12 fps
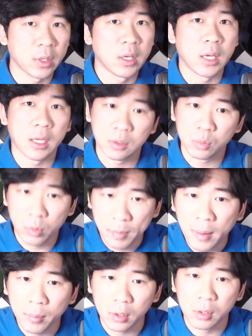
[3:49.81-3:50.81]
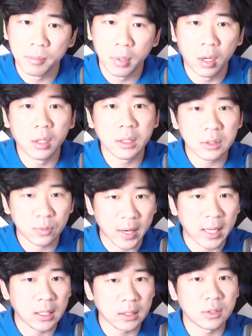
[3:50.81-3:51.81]
And remember, Paul is
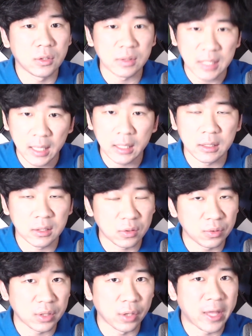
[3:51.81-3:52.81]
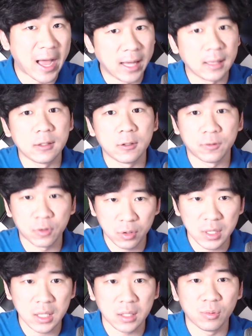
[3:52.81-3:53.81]
writing to Titus, who's on the island of
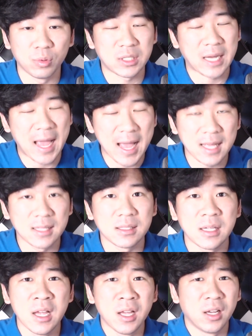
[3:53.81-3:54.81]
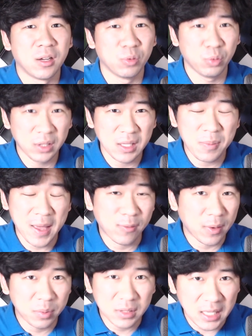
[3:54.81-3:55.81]
Crete, which has a really bad
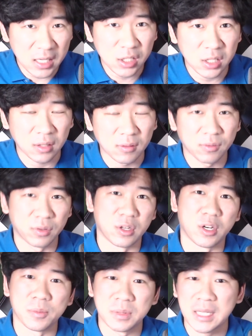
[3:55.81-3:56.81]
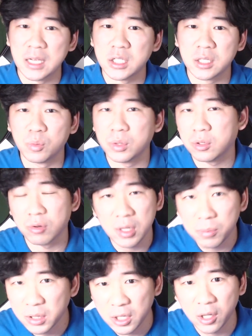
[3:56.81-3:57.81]
reputation for their obsession with
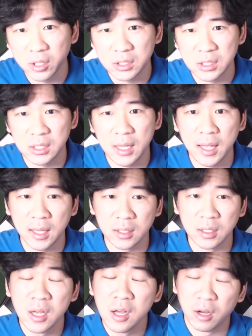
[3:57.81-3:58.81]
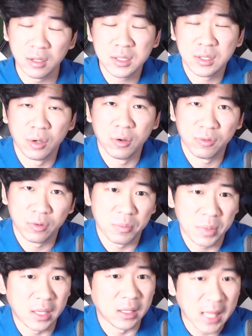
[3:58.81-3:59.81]
Greek mythology and also for
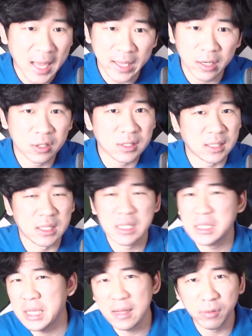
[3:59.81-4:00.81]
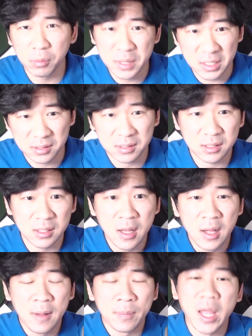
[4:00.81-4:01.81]
being liars these evil beasts.
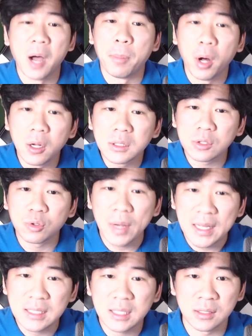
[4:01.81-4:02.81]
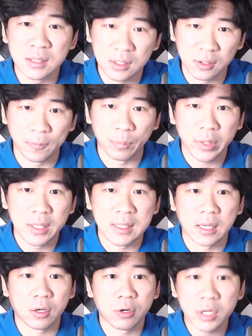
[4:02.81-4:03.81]
Now, Paul's greatest concern is
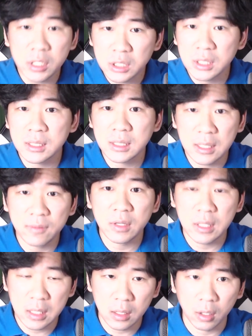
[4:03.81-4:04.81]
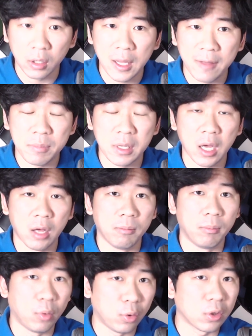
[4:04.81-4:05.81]
that Christians living here have become
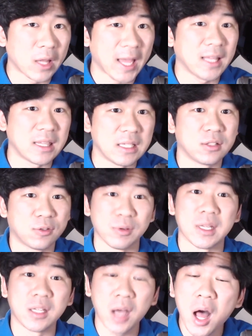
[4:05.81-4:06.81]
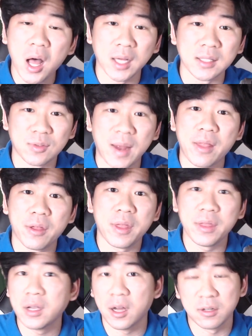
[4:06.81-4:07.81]
more like these Greek gods rather
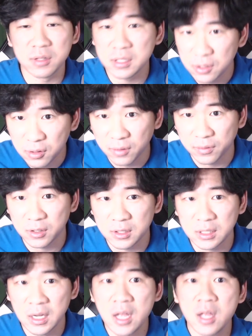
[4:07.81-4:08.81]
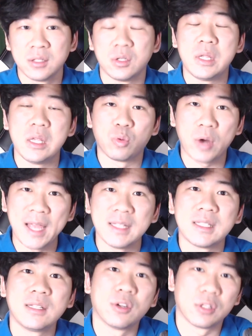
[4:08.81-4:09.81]
than the God of this universe. So he
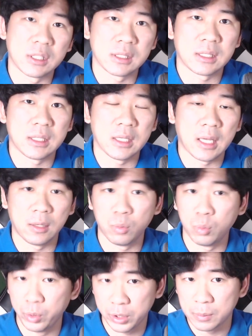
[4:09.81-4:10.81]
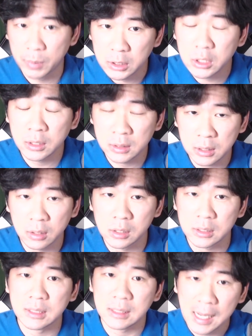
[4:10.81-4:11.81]
writes in urgency and with much
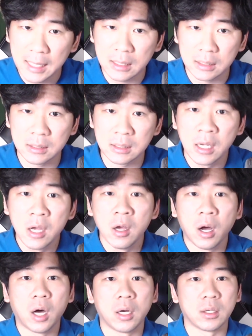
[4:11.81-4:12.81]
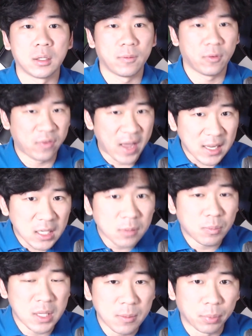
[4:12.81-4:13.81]
concern to Titus on finding
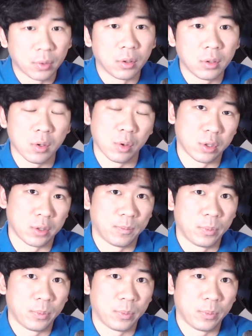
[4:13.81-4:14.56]
people or